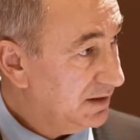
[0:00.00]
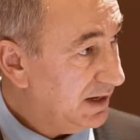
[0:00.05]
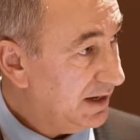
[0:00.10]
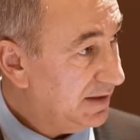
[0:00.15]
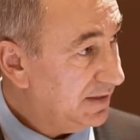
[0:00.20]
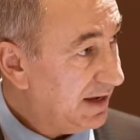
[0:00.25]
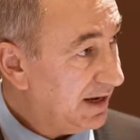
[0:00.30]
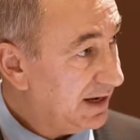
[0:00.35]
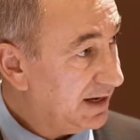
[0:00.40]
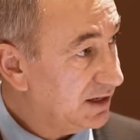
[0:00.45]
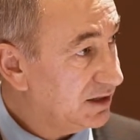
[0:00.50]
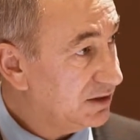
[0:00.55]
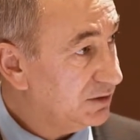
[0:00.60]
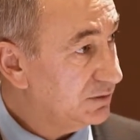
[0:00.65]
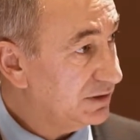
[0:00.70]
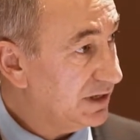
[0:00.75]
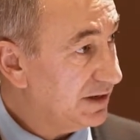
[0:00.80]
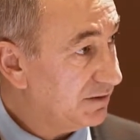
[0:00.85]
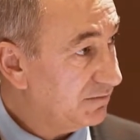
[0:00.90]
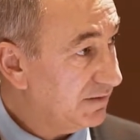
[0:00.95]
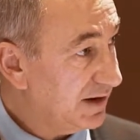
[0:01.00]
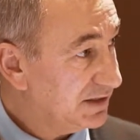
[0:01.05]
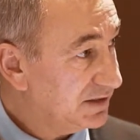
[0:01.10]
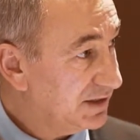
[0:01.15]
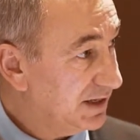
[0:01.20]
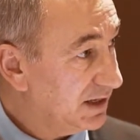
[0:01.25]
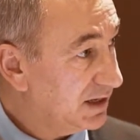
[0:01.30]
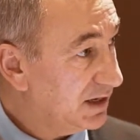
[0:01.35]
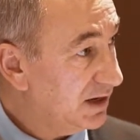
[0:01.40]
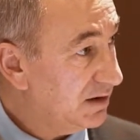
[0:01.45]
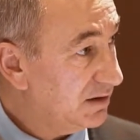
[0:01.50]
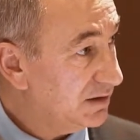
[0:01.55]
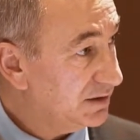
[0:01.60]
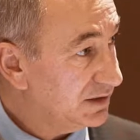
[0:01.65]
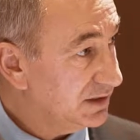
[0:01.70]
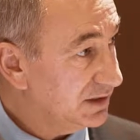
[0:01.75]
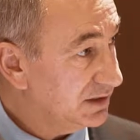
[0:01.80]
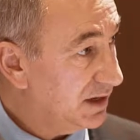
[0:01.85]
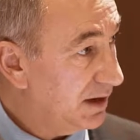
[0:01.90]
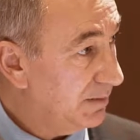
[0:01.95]
and that includes other asset
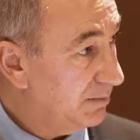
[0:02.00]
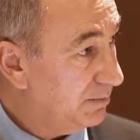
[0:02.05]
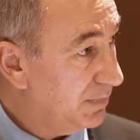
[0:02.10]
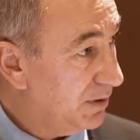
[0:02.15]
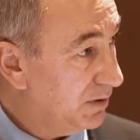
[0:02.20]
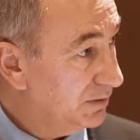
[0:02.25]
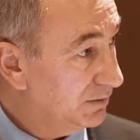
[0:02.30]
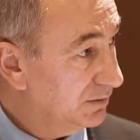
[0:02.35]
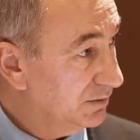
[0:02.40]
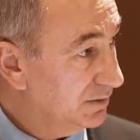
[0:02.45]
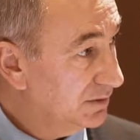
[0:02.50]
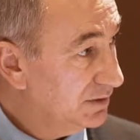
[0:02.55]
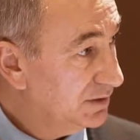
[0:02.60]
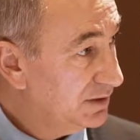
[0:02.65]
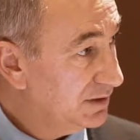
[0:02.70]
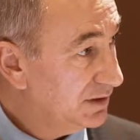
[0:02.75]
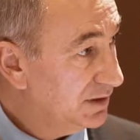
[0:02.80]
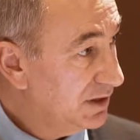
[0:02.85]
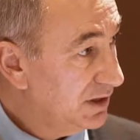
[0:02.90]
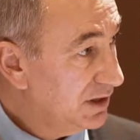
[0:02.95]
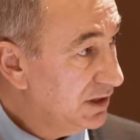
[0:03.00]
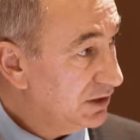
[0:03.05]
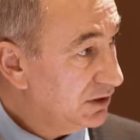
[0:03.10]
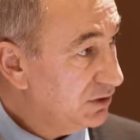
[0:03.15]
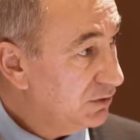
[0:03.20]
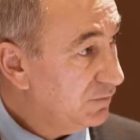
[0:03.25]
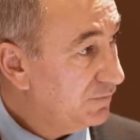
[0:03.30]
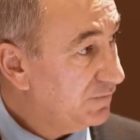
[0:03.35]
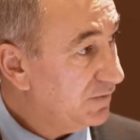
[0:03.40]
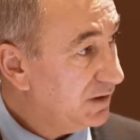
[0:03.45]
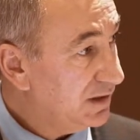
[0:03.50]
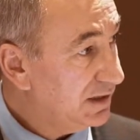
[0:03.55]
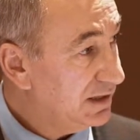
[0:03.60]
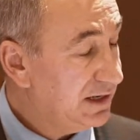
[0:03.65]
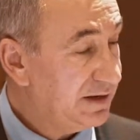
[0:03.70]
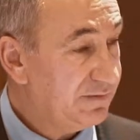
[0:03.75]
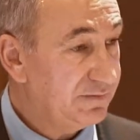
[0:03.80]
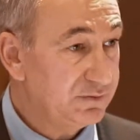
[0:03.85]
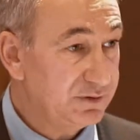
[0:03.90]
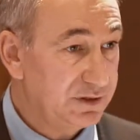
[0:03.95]
classes like bonds, you'll find
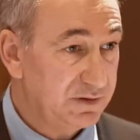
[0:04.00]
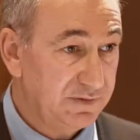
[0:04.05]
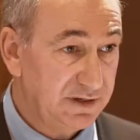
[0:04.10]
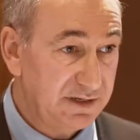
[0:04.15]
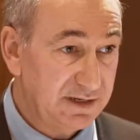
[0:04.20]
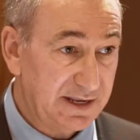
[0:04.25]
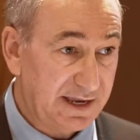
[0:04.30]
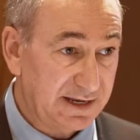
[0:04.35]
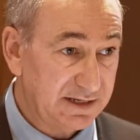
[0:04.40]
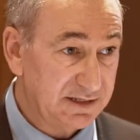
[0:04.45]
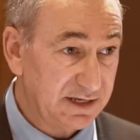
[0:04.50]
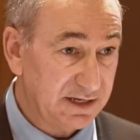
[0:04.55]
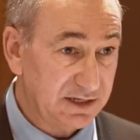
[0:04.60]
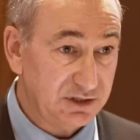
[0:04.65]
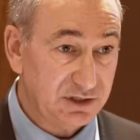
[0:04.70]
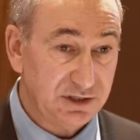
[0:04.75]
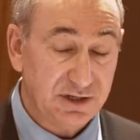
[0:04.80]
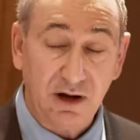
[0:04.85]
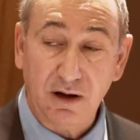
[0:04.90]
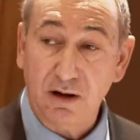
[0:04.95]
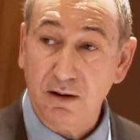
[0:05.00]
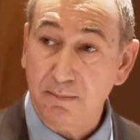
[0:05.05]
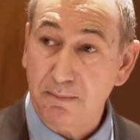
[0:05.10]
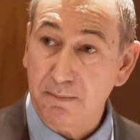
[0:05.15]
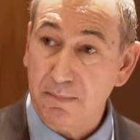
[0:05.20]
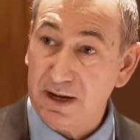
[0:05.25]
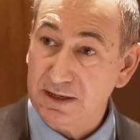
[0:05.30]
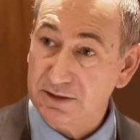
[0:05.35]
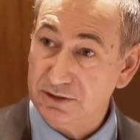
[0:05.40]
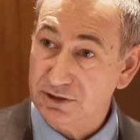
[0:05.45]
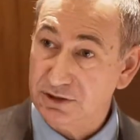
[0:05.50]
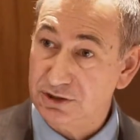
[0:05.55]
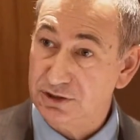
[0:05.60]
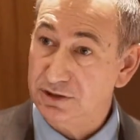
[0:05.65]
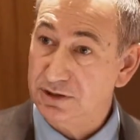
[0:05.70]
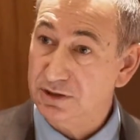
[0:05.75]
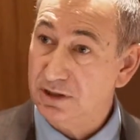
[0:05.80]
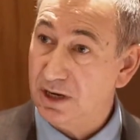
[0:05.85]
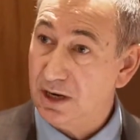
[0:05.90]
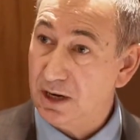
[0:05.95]
levels of indexation are
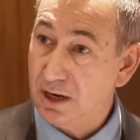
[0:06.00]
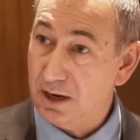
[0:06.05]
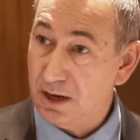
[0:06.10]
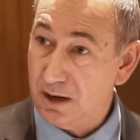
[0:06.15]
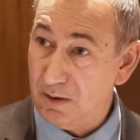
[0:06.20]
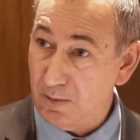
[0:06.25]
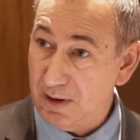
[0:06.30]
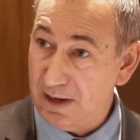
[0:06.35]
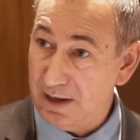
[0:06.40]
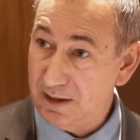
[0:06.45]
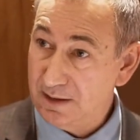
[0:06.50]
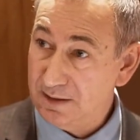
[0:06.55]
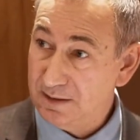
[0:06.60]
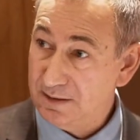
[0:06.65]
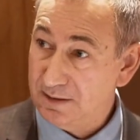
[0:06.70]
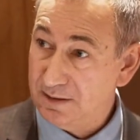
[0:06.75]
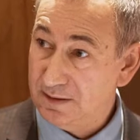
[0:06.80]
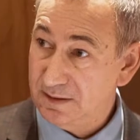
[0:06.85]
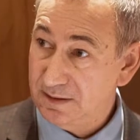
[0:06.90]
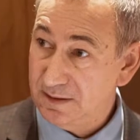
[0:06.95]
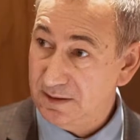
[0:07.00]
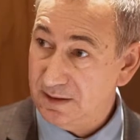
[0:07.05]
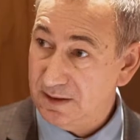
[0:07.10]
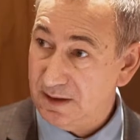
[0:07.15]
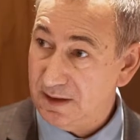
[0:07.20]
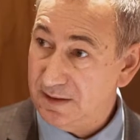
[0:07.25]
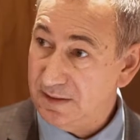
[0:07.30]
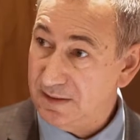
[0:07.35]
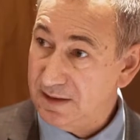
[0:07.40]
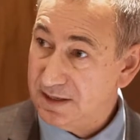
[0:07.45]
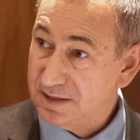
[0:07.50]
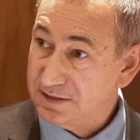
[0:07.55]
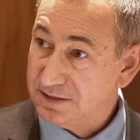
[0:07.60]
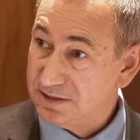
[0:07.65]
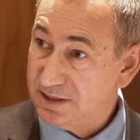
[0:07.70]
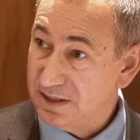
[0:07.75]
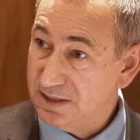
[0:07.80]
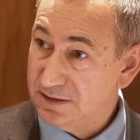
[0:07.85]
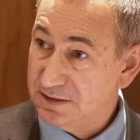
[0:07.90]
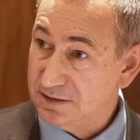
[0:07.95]
much lower. And they're
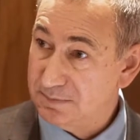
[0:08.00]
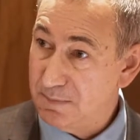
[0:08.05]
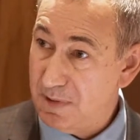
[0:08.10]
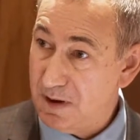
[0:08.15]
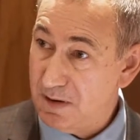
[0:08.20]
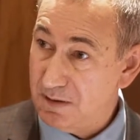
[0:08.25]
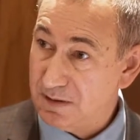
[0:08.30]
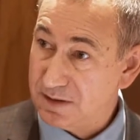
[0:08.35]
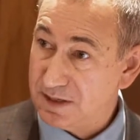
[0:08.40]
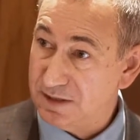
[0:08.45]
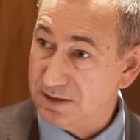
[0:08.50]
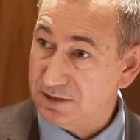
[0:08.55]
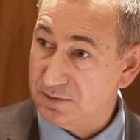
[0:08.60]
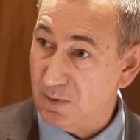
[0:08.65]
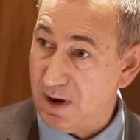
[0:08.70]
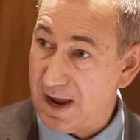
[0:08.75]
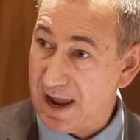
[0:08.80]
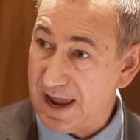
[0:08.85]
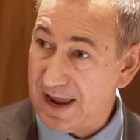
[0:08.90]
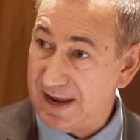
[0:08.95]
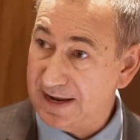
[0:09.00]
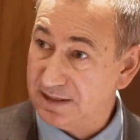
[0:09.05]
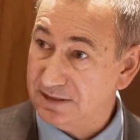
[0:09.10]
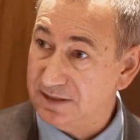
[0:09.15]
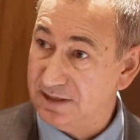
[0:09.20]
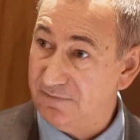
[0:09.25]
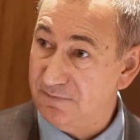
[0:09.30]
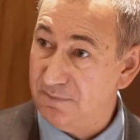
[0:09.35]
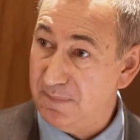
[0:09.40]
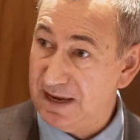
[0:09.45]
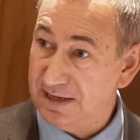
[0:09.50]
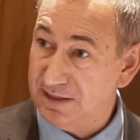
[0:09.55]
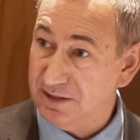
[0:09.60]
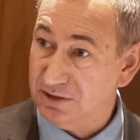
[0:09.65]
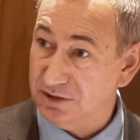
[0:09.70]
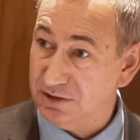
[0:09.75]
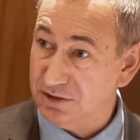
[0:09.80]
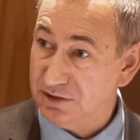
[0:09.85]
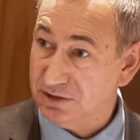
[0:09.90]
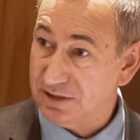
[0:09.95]
seen as markets where active
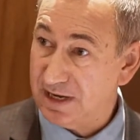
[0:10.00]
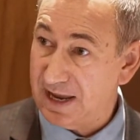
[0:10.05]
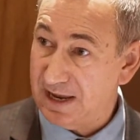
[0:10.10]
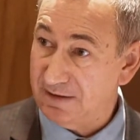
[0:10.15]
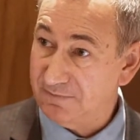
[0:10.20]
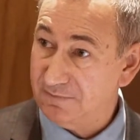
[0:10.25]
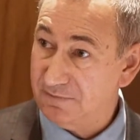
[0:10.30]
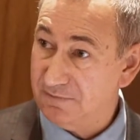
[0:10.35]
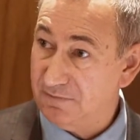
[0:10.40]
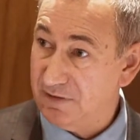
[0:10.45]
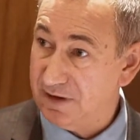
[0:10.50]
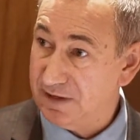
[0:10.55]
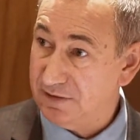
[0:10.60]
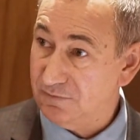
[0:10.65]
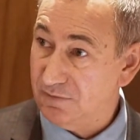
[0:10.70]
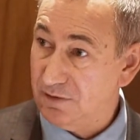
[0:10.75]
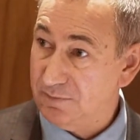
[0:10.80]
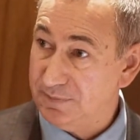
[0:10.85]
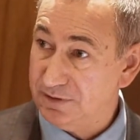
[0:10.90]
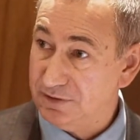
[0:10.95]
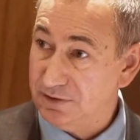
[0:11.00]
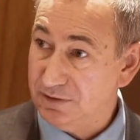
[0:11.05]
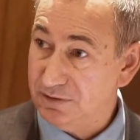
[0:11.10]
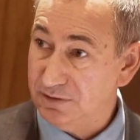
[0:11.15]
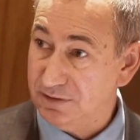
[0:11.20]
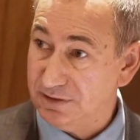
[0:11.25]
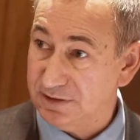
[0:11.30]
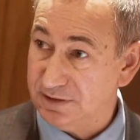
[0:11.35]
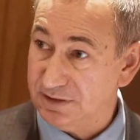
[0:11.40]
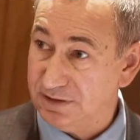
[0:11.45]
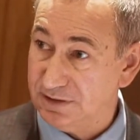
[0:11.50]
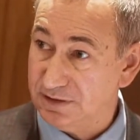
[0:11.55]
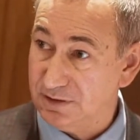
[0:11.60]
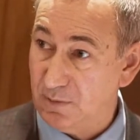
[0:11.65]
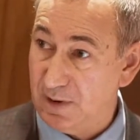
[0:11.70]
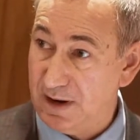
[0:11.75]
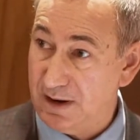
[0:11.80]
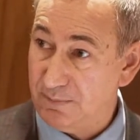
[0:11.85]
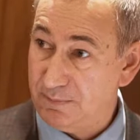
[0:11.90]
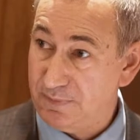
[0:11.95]
managers have greater opportunities to
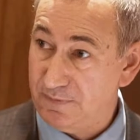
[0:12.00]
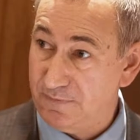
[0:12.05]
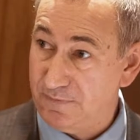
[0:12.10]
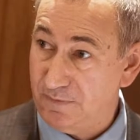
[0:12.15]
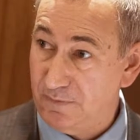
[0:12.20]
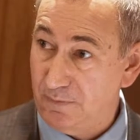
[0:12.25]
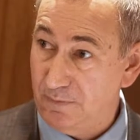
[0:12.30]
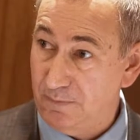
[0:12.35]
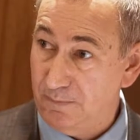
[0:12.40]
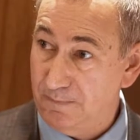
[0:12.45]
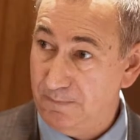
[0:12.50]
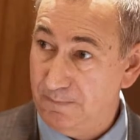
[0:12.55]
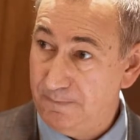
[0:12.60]
outperform.